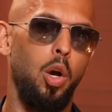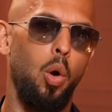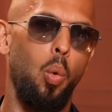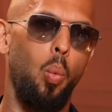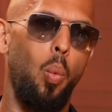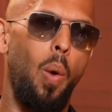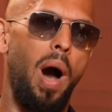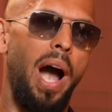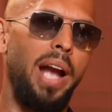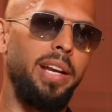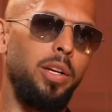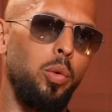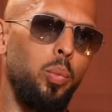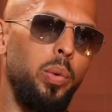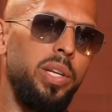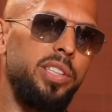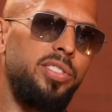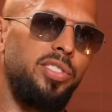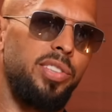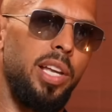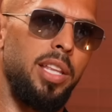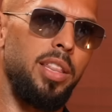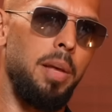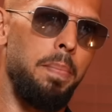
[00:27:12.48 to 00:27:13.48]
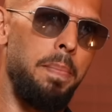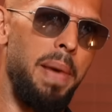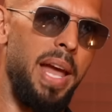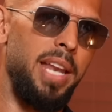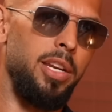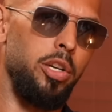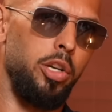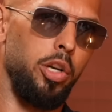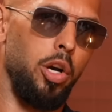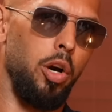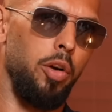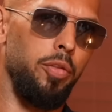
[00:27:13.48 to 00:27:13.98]
Why do we send the
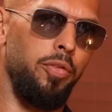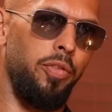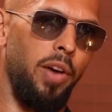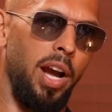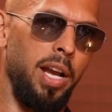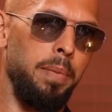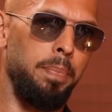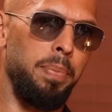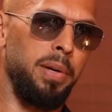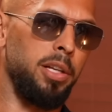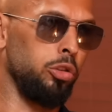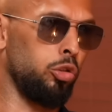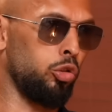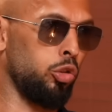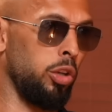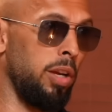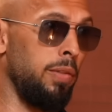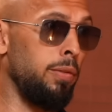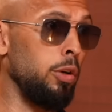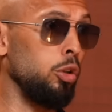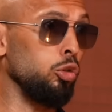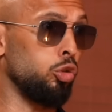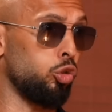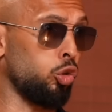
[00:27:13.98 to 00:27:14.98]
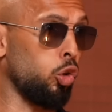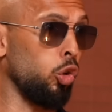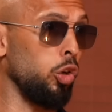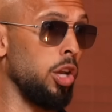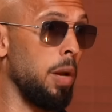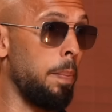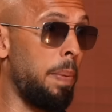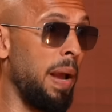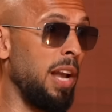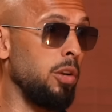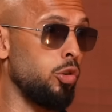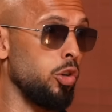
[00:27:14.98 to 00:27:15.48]
men to go fight? Because if it was truly a
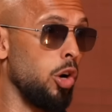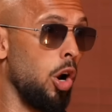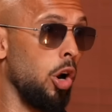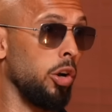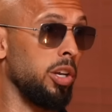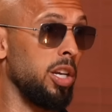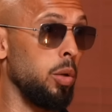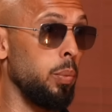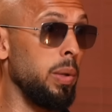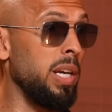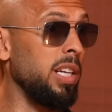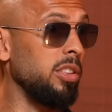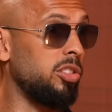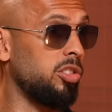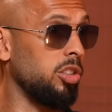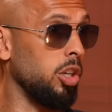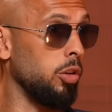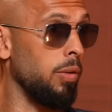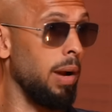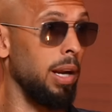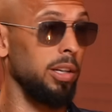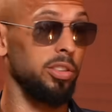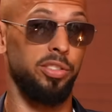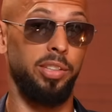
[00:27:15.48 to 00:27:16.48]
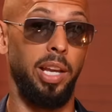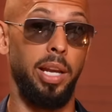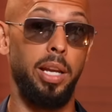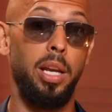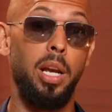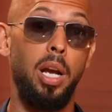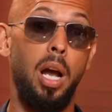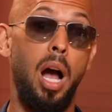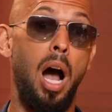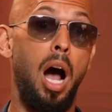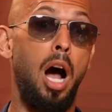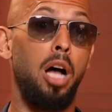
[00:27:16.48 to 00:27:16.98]
patriarchy, we could sit around and say,
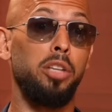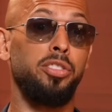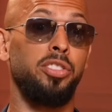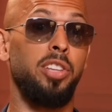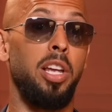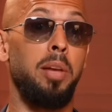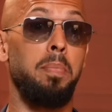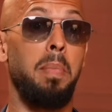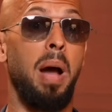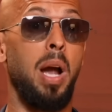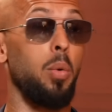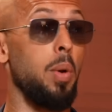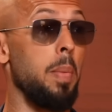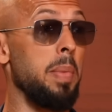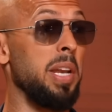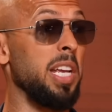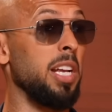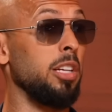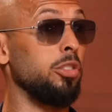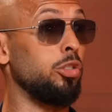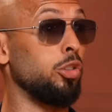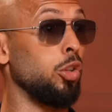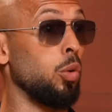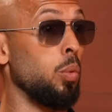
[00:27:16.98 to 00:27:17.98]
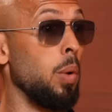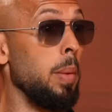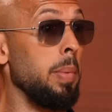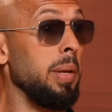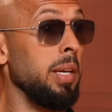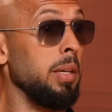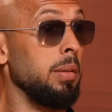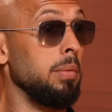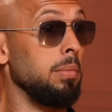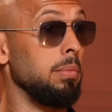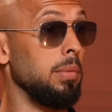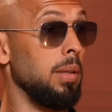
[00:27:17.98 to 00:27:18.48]
I'll send my women against your
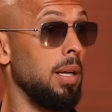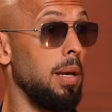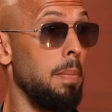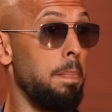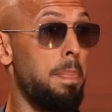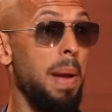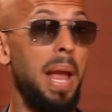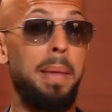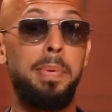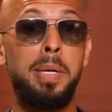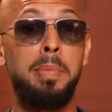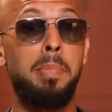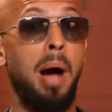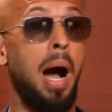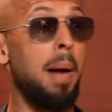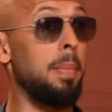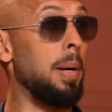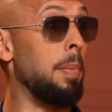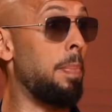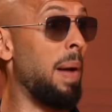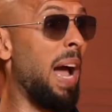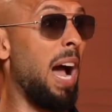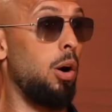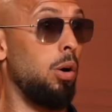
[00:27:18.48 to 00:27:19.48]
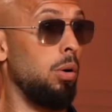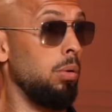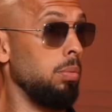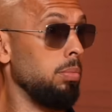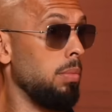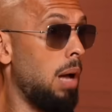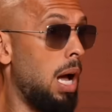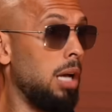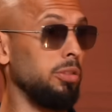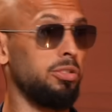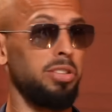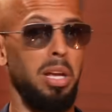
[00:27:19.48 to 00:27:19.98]
women. Baby mama battle.
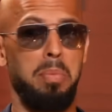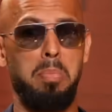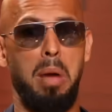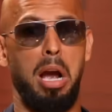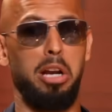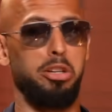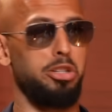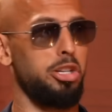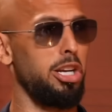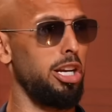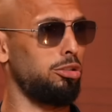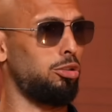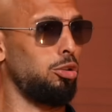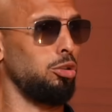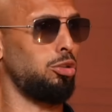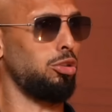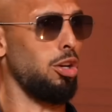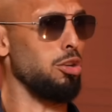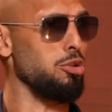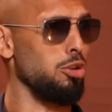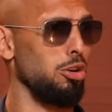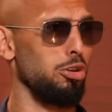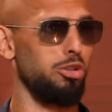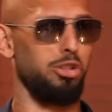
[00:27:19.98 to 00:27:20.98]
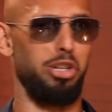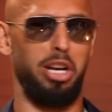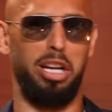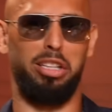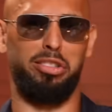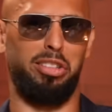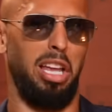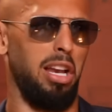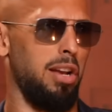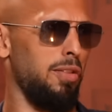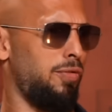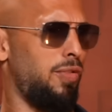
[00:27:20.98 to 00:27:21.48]
I'll send my chicks. You send your chicks,
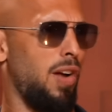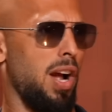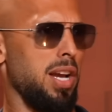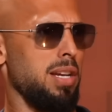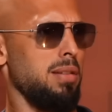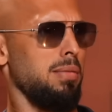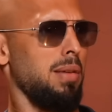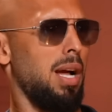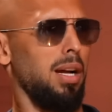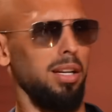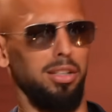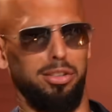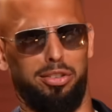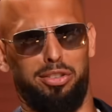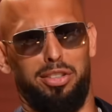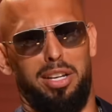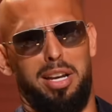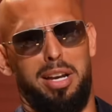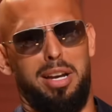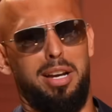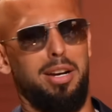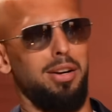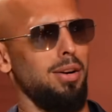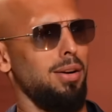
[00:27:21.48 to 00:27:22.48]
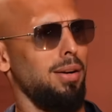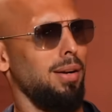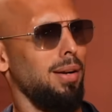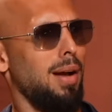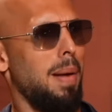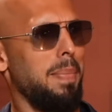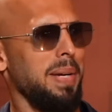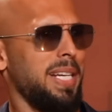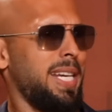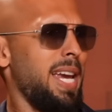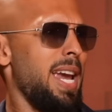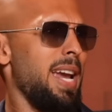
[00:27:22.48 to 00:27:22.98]
they can fight. I'm going to sit here.
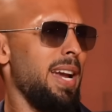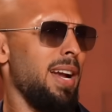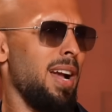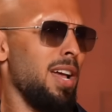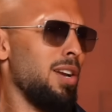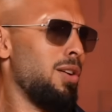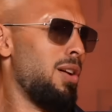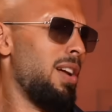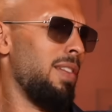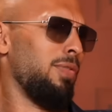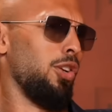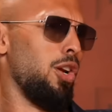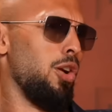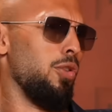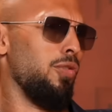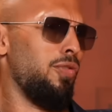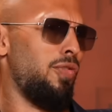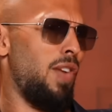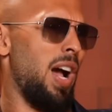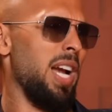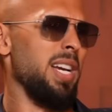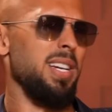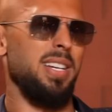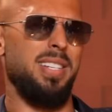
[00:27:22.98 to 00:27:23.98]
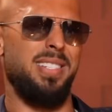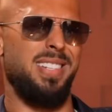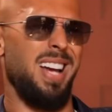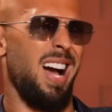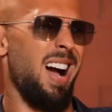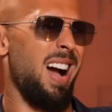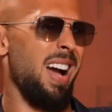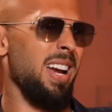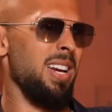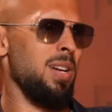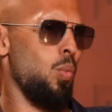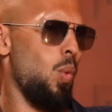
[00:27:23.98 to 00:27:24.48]
I'm a king. I don't have to go fight and
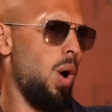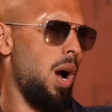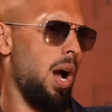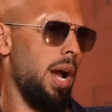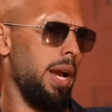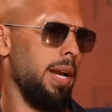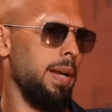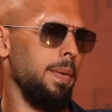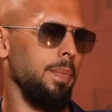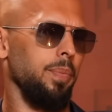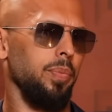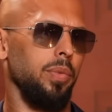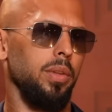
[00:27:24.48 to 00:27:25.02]
die. Why?